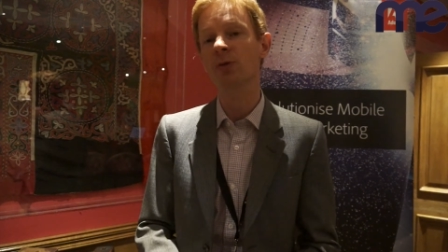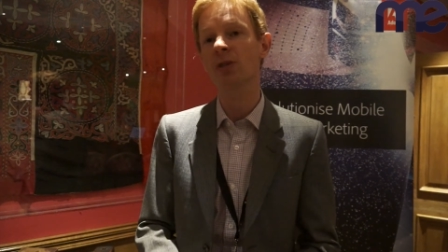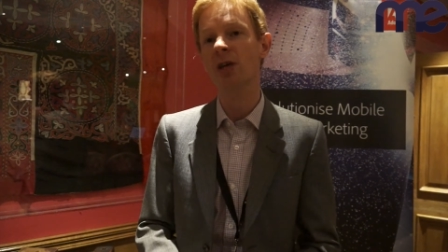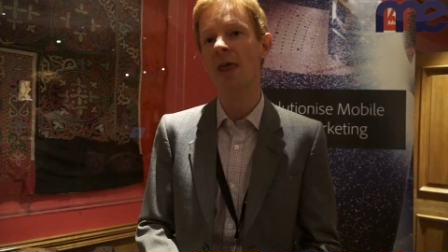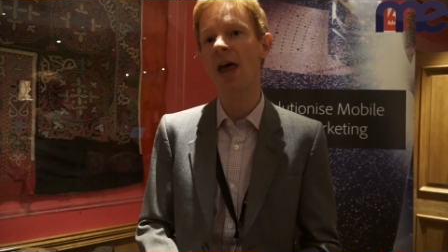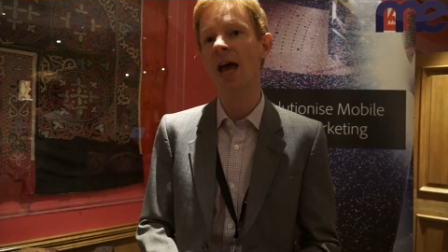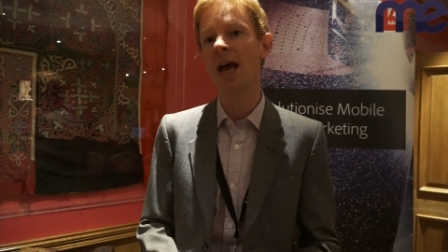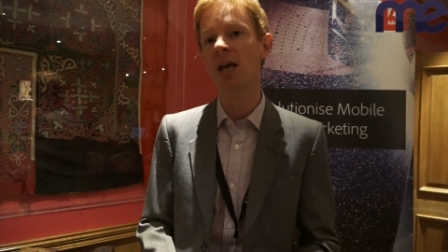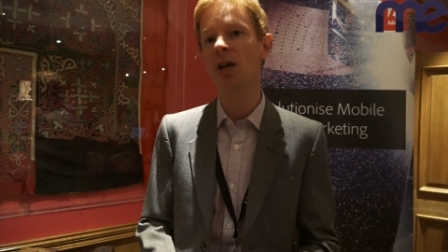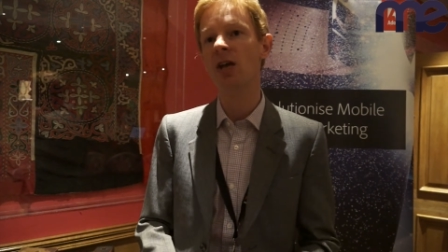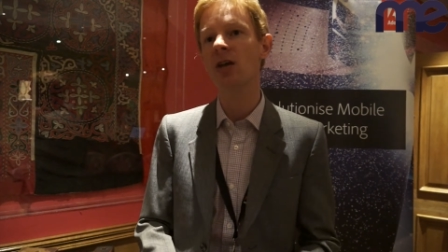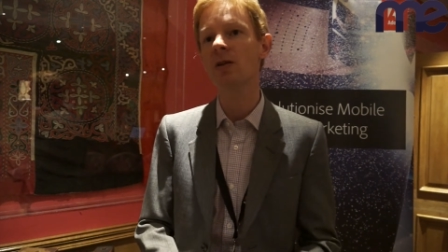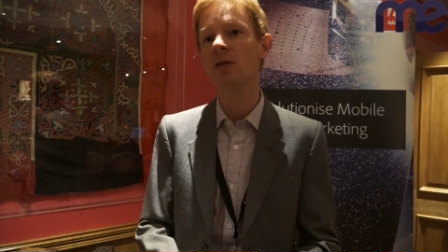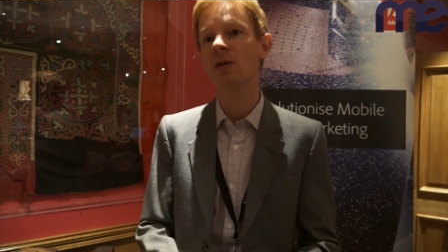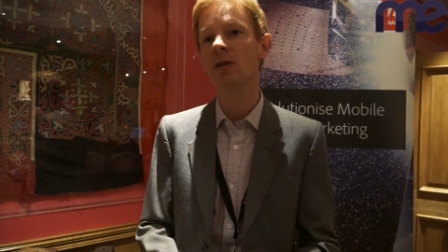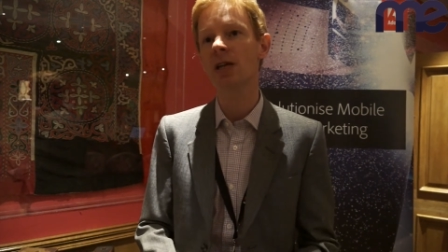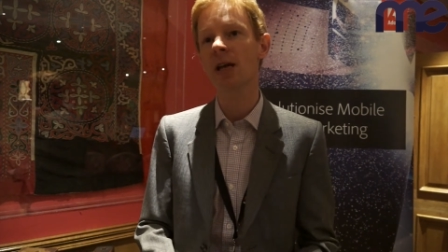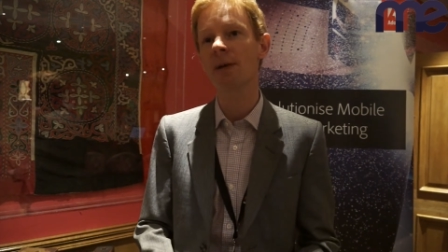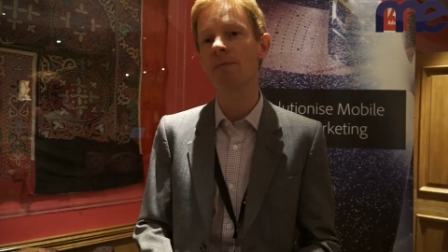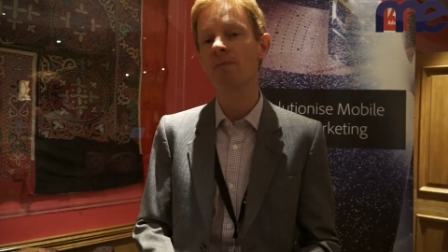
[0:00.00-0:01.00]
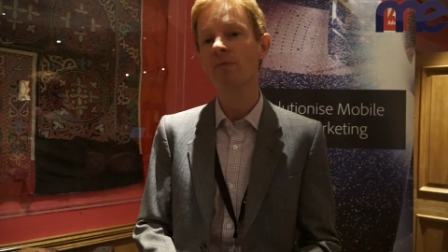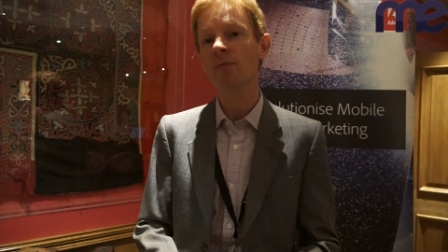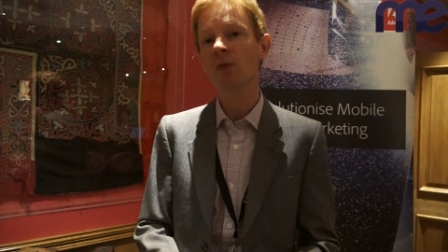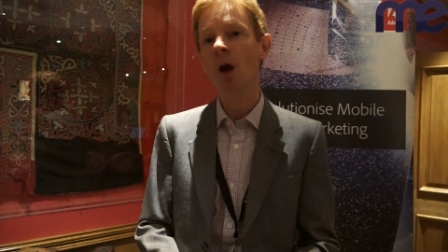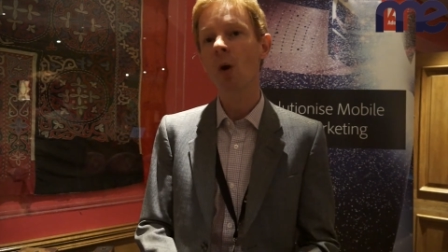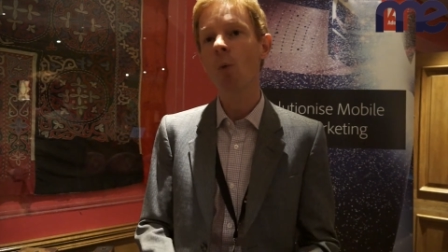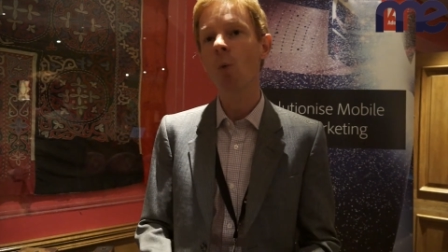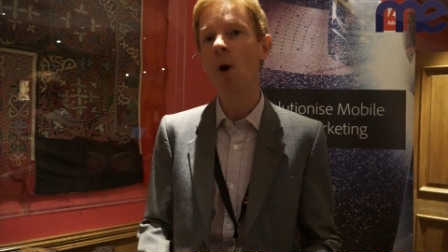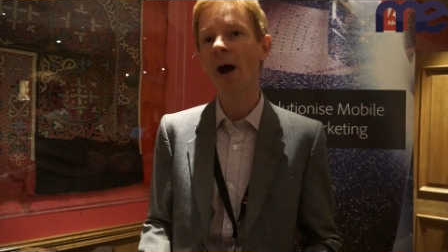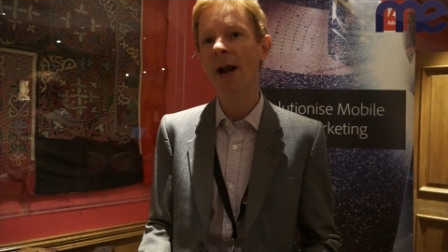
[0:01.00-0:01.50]
So they're using
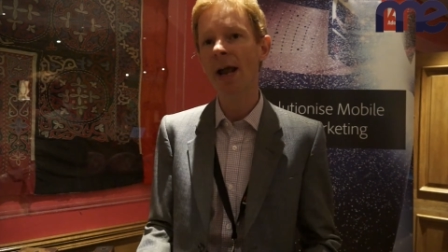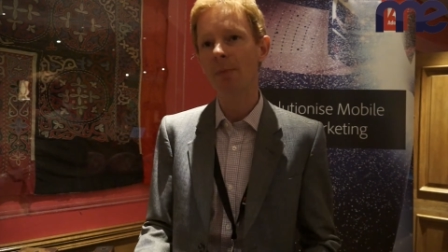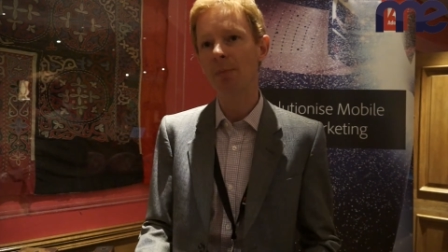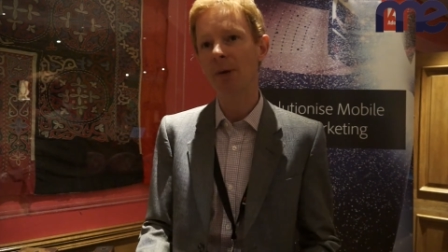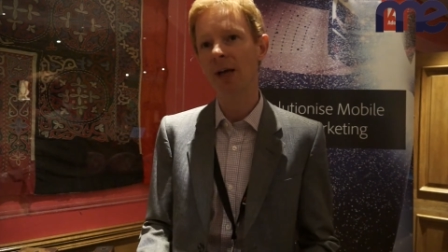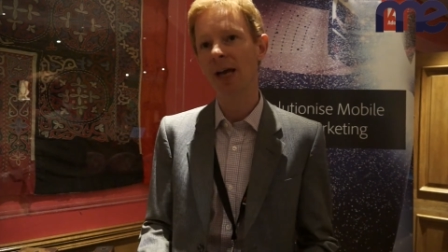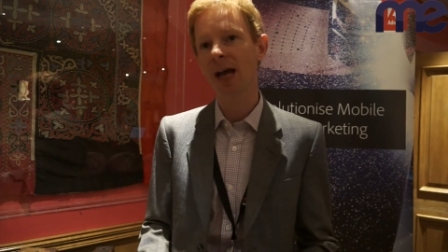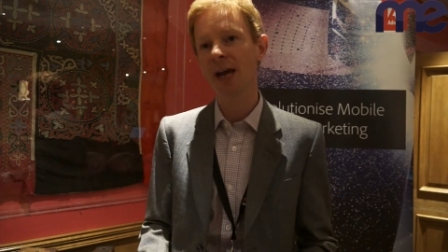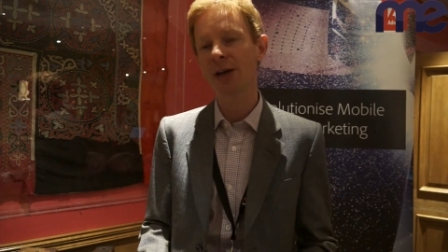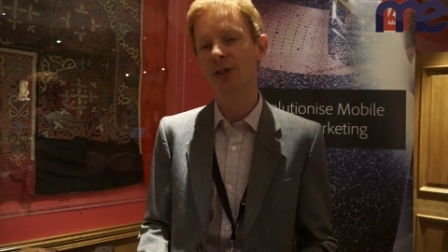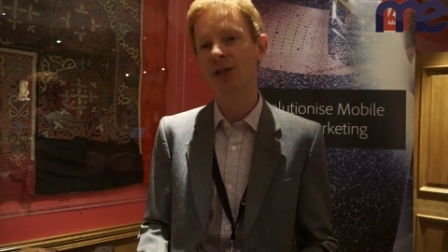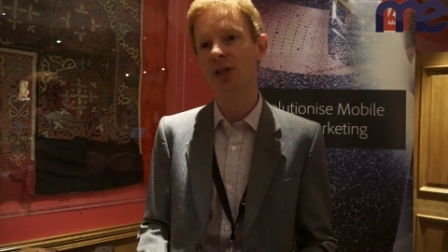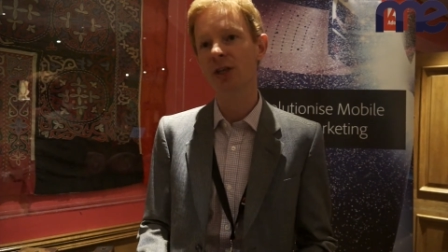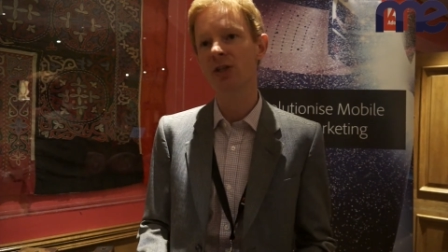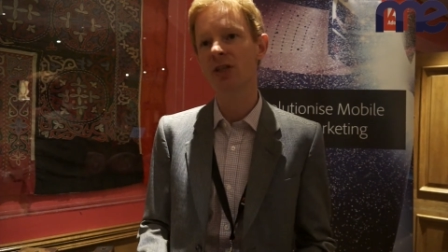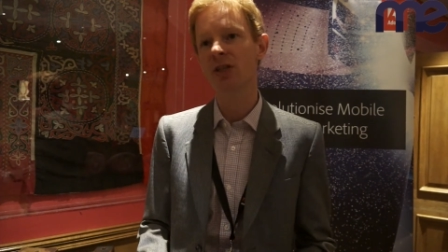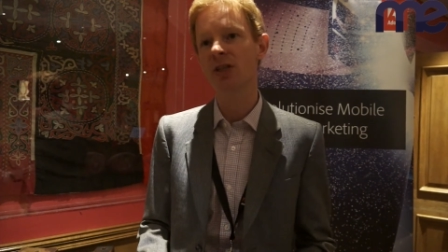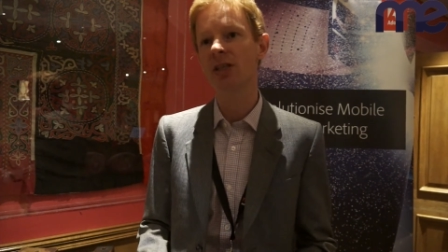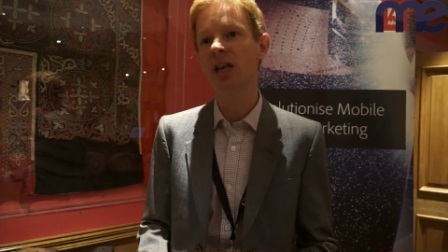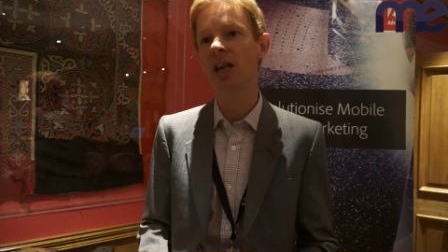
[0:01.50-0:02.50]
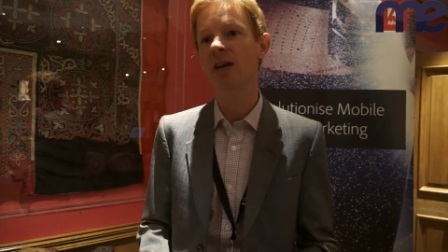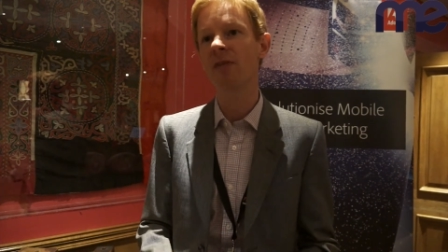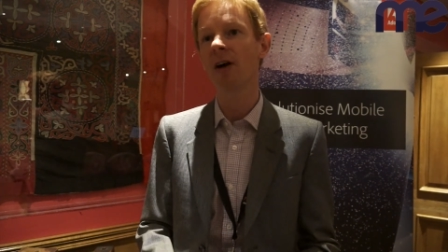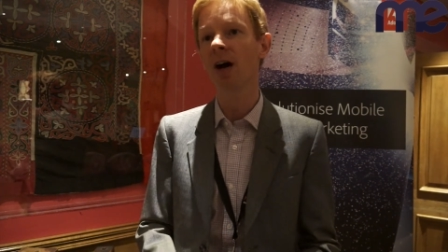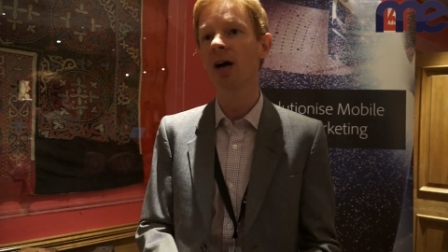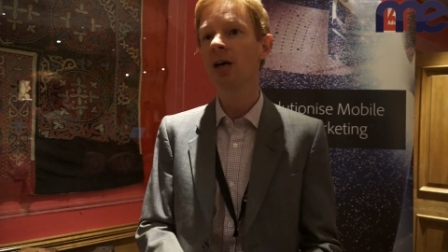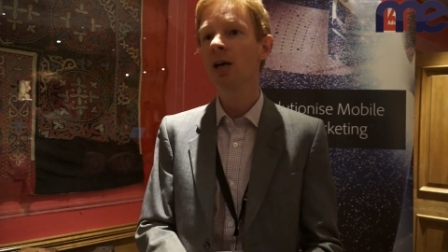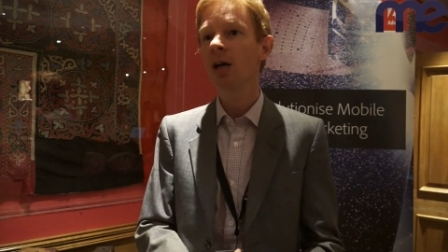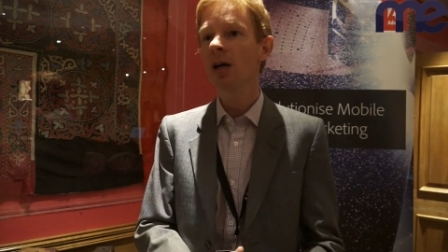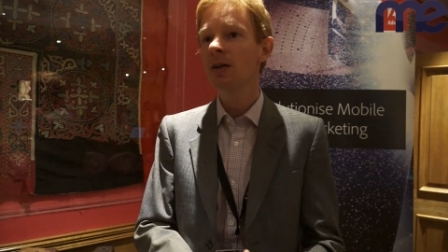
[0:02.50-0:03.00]
one application to deliver
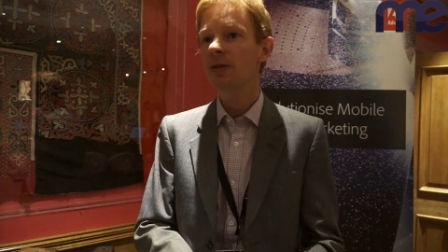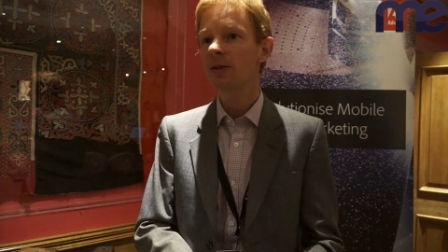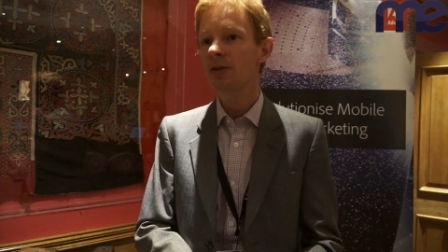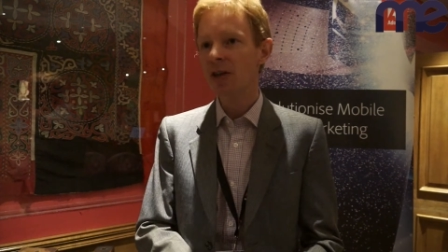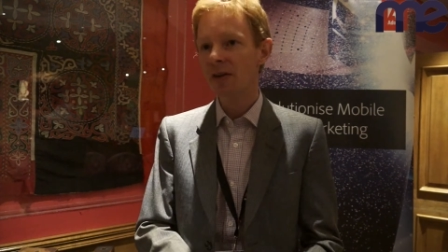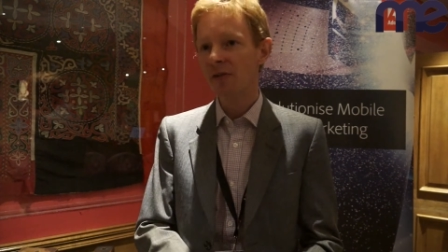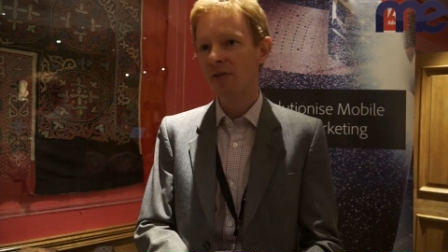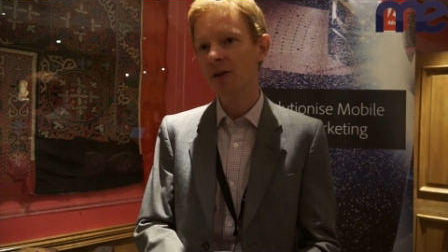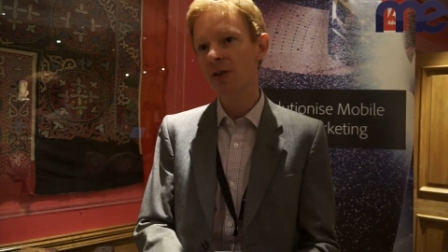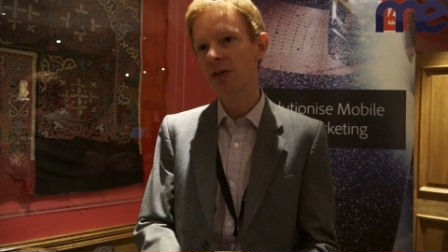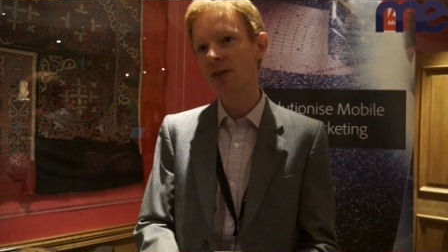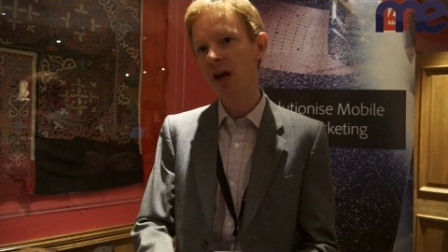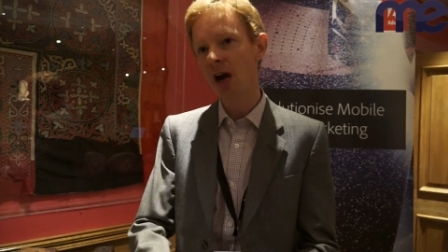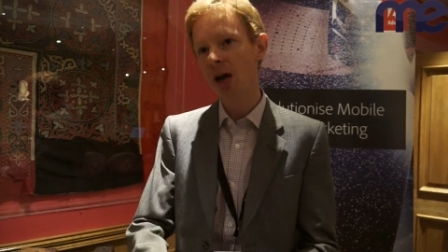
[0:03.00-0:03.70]
different